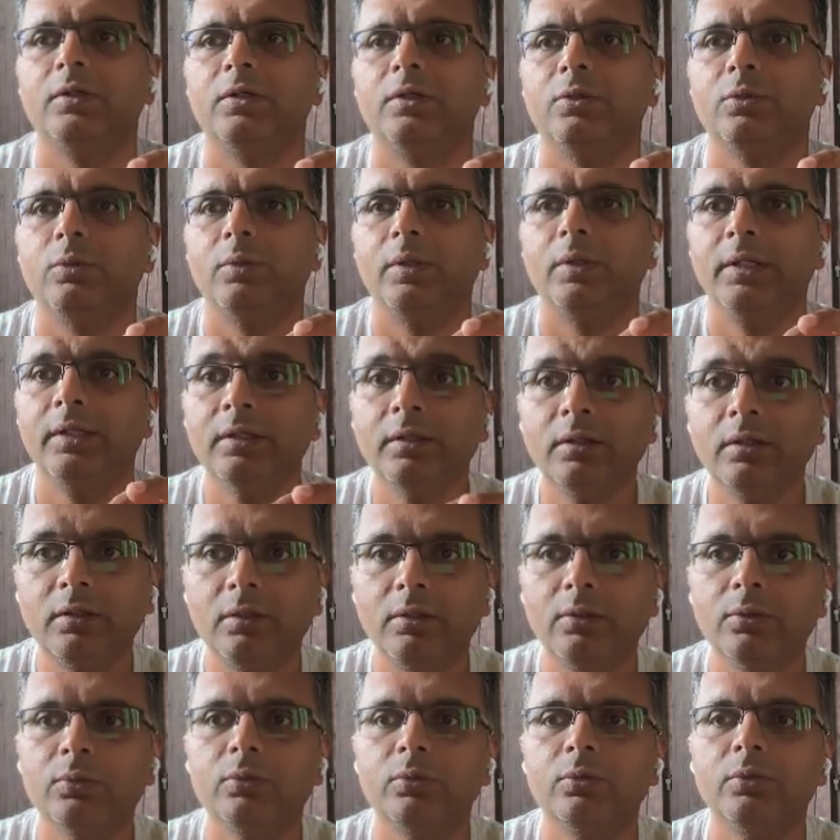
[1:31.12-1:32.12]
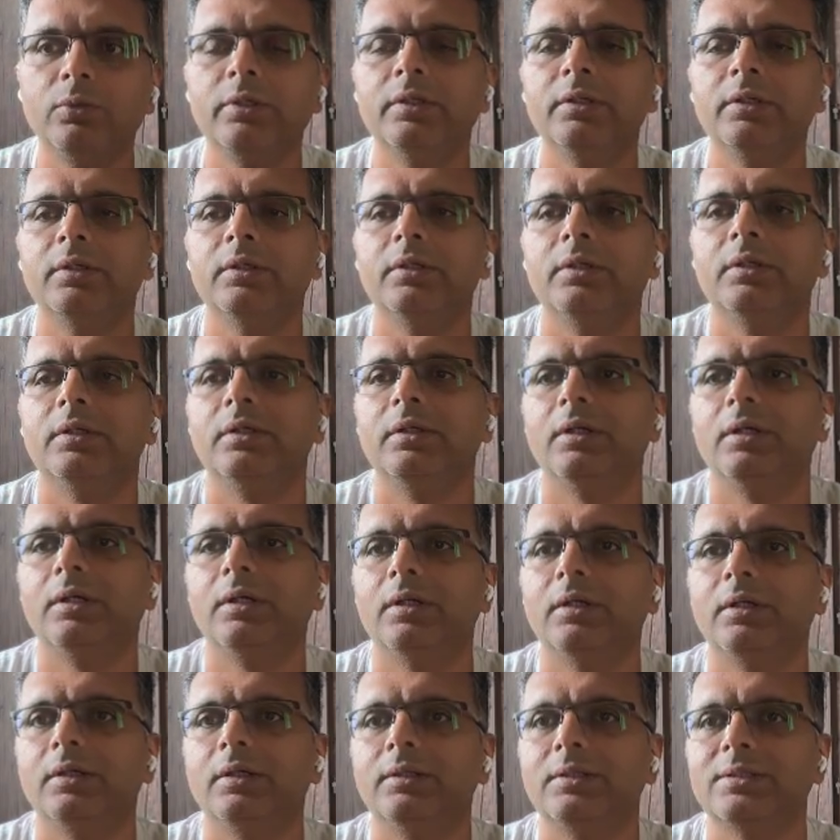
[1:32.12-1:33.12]
to include
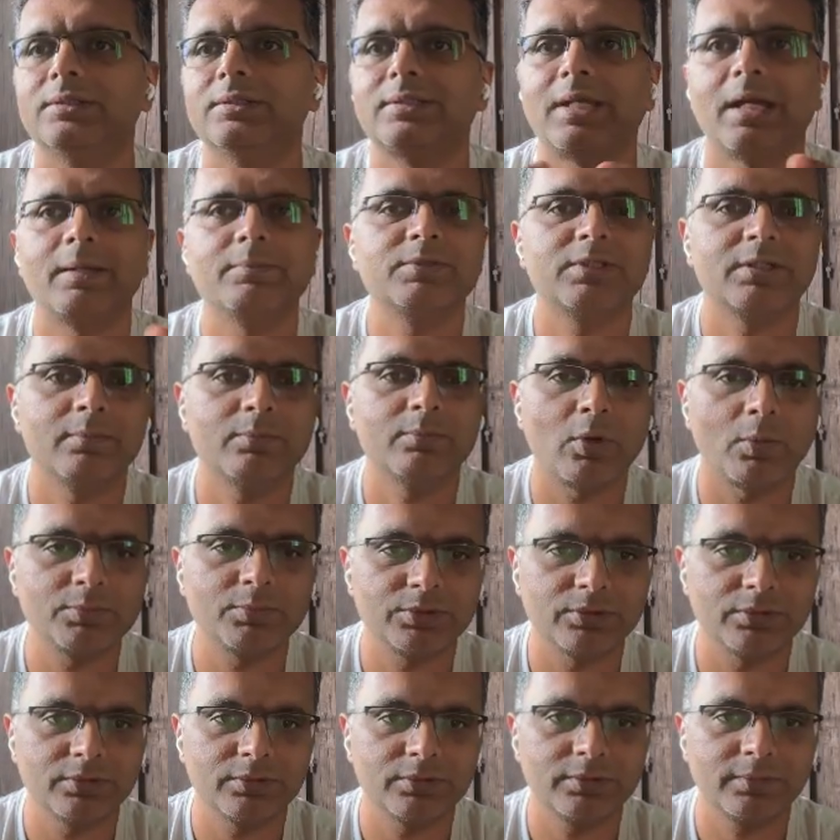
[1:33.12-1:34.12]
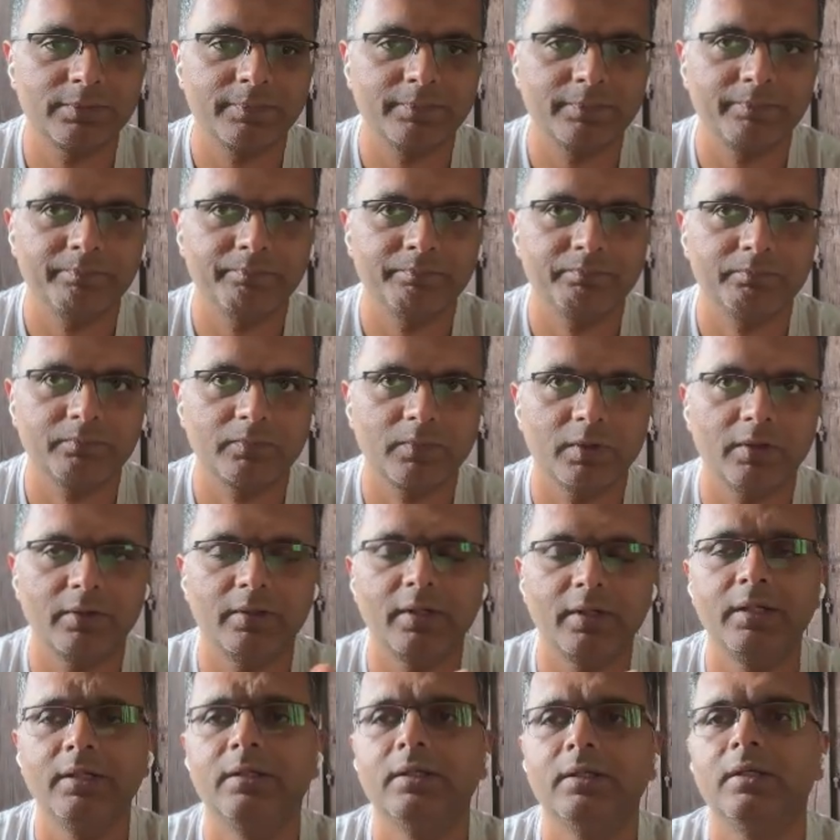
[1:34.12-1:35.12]
these timestamp options. All
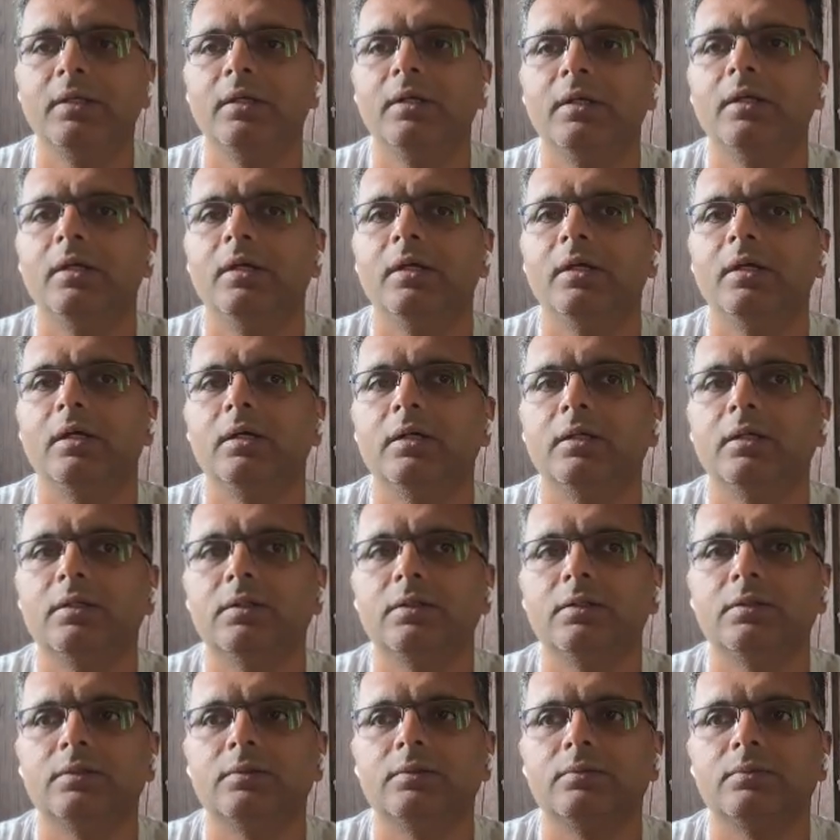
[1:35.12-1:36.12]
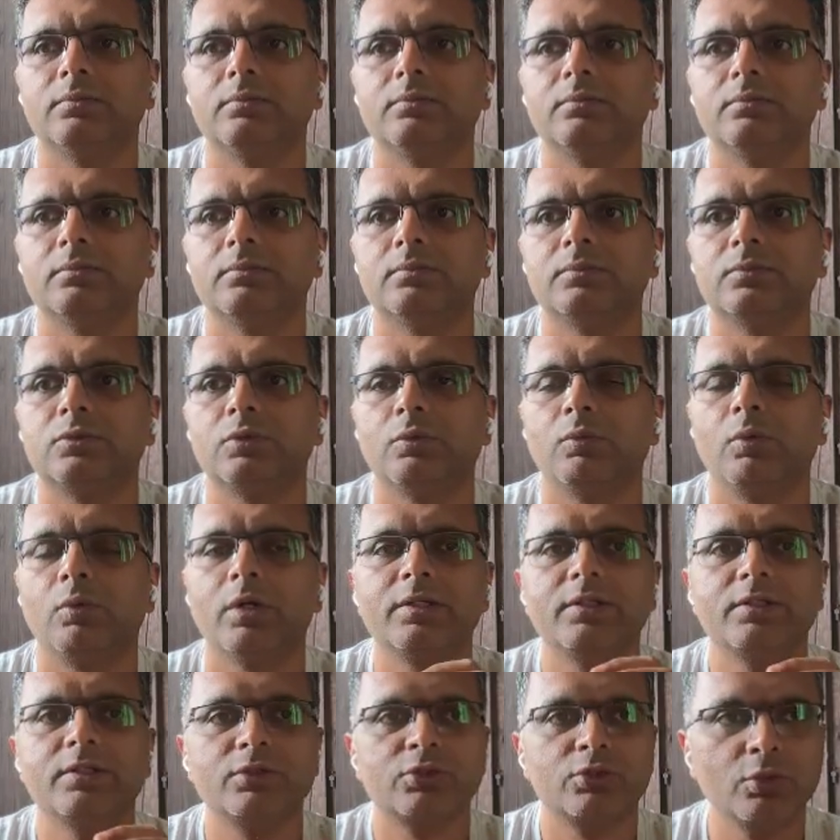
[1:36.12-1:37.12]
right. So
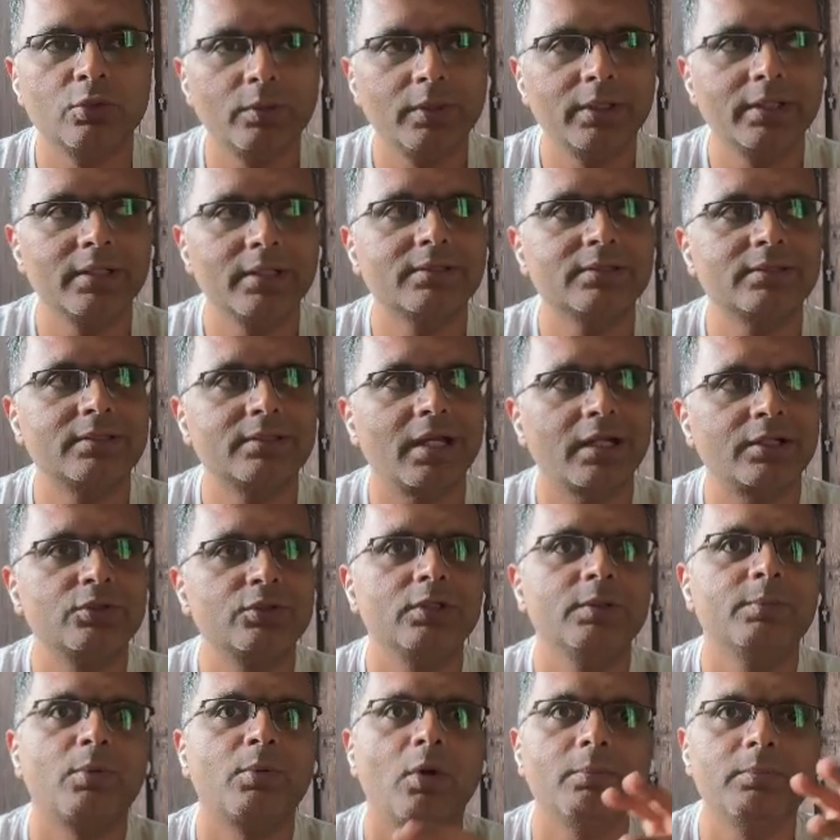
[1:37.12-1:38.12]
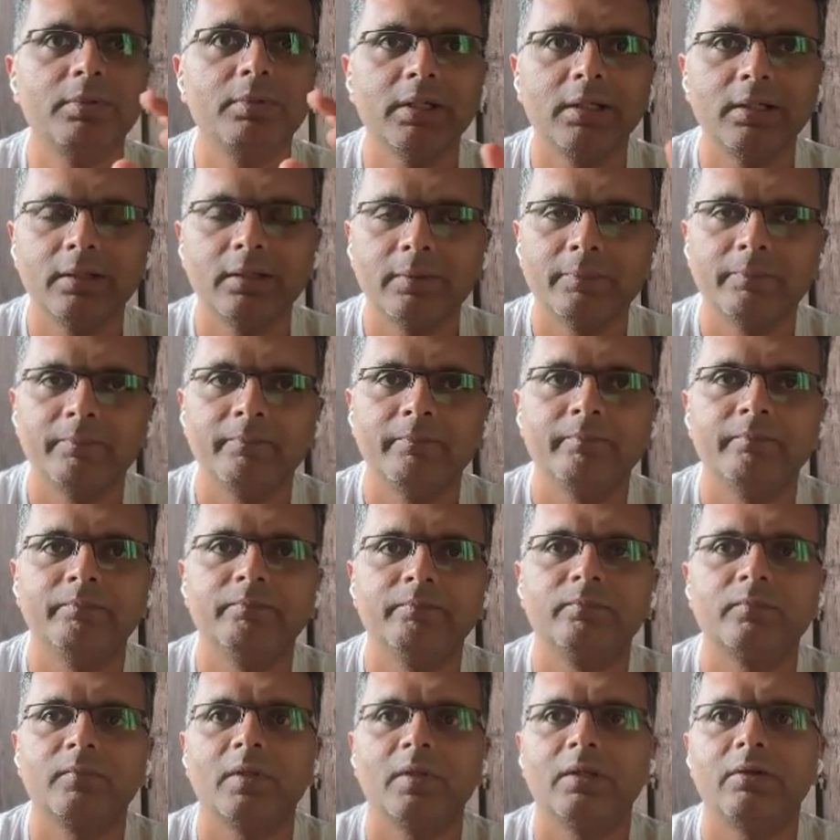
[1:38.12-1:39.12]
what it is doing is it actually prompting,
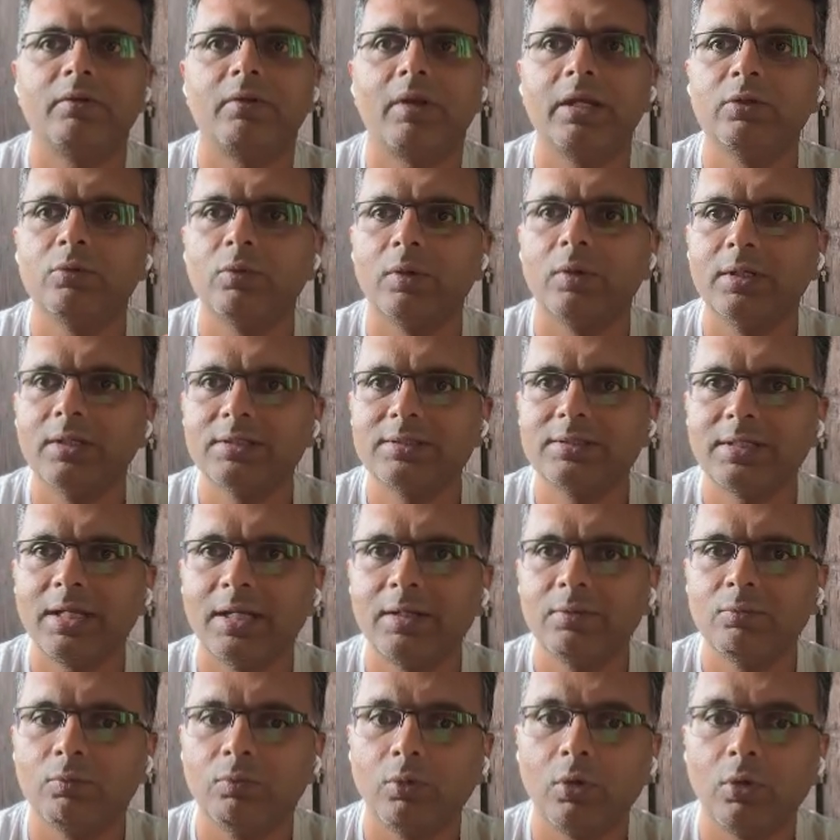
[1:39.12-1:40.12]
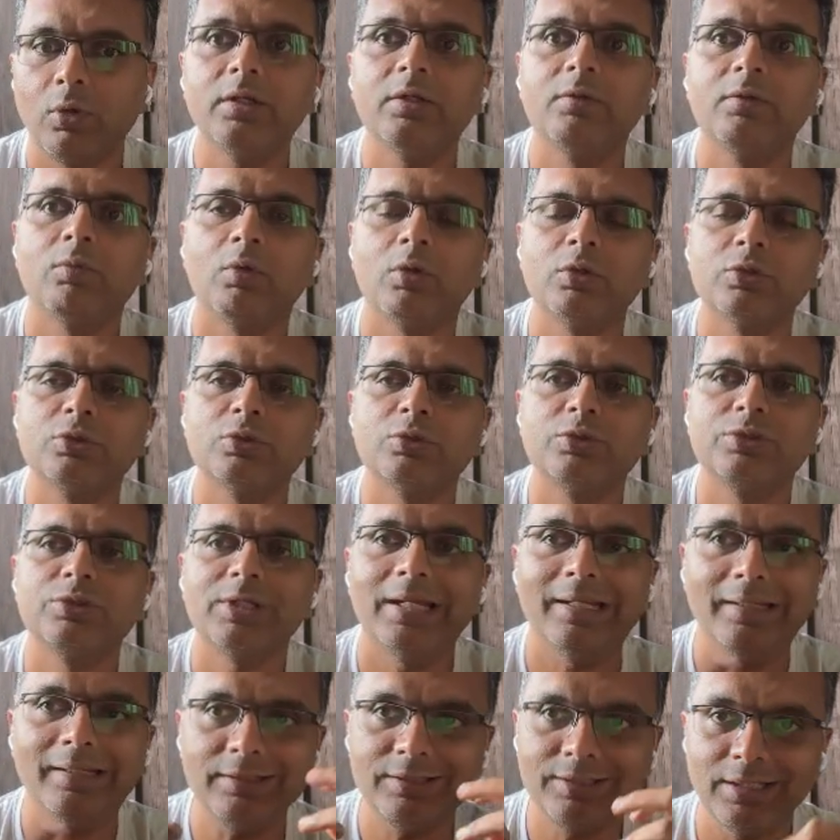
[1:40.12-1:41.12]
trying to understand what it wants to
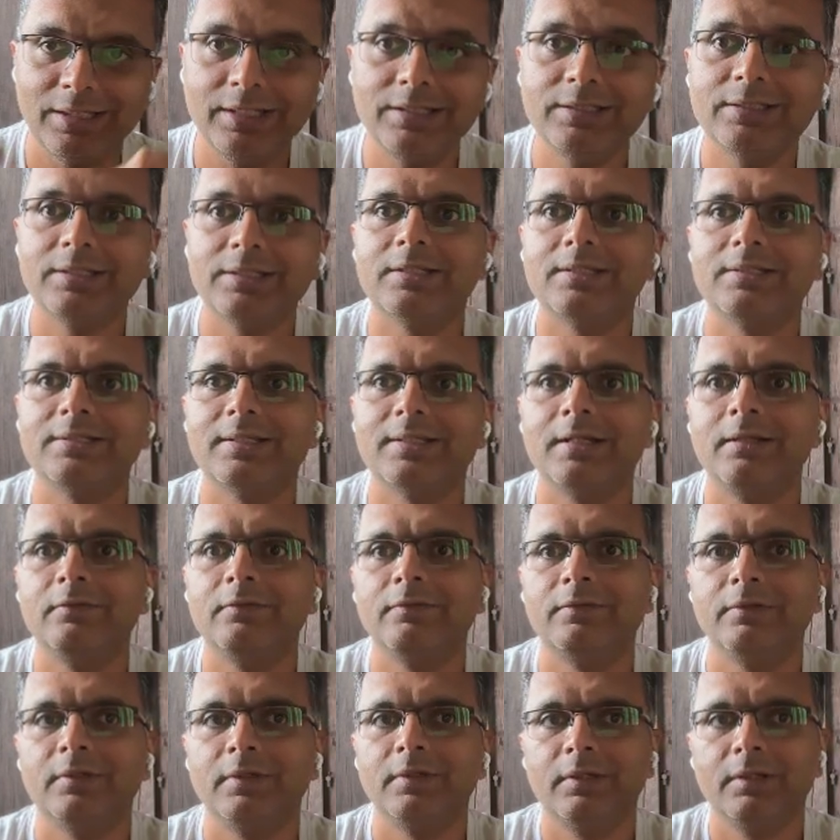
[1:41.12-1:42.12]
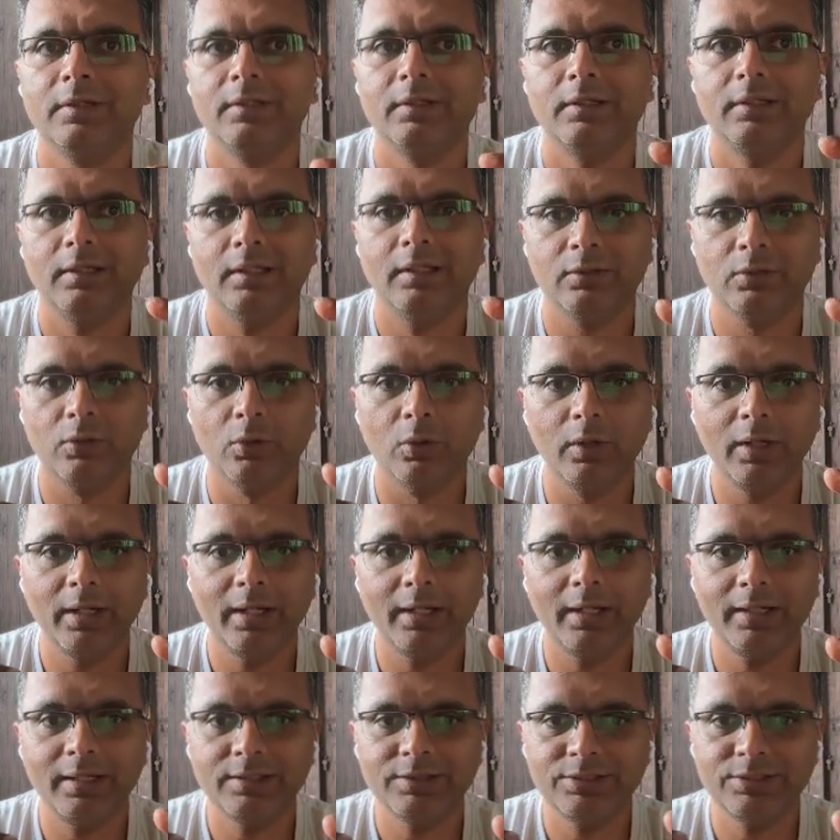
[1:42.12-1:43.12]
change in itself, and go
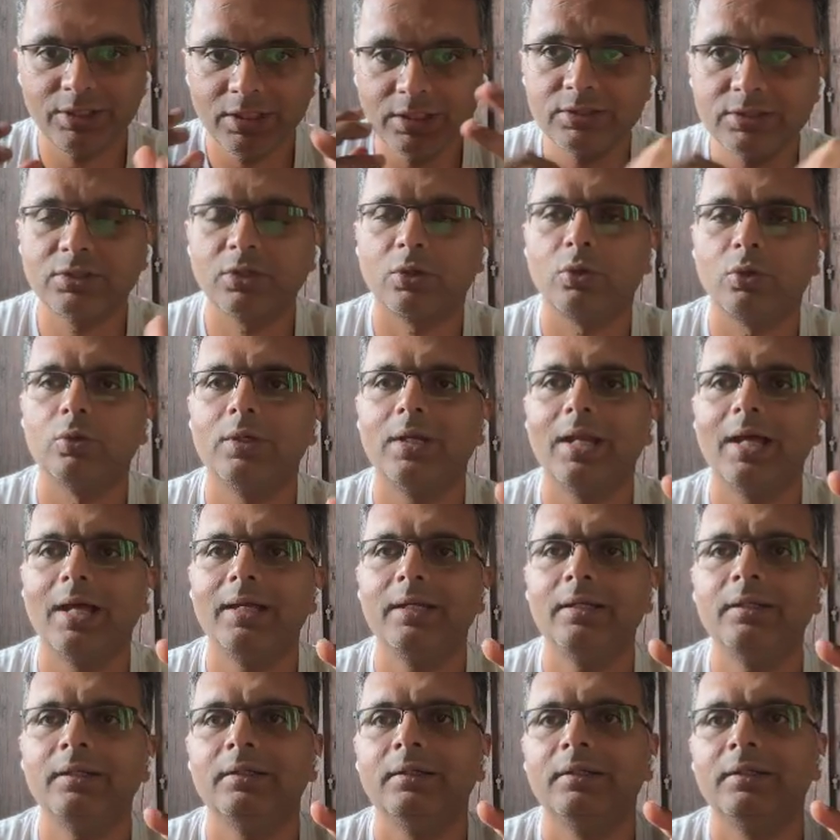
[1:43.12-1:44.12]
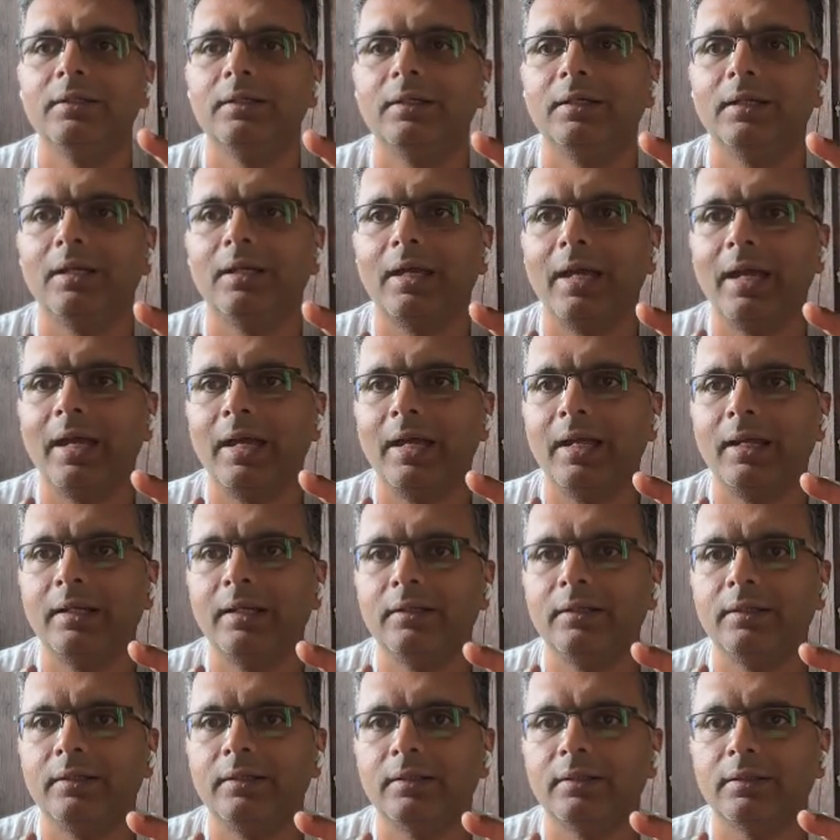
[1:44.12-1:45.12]
ahead and change the code line
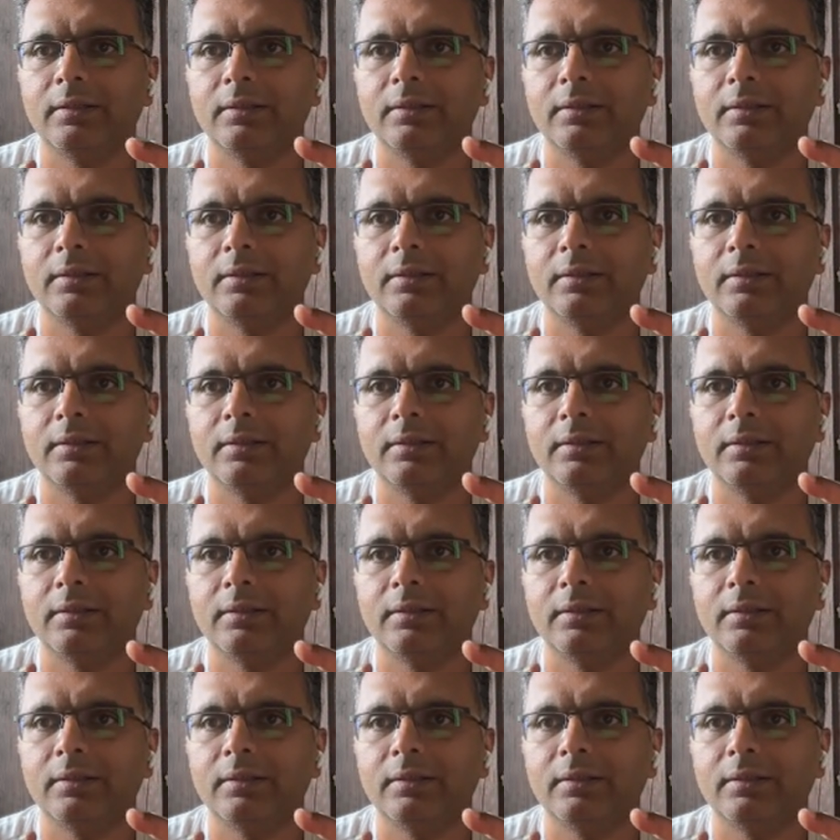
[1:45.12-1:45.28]
and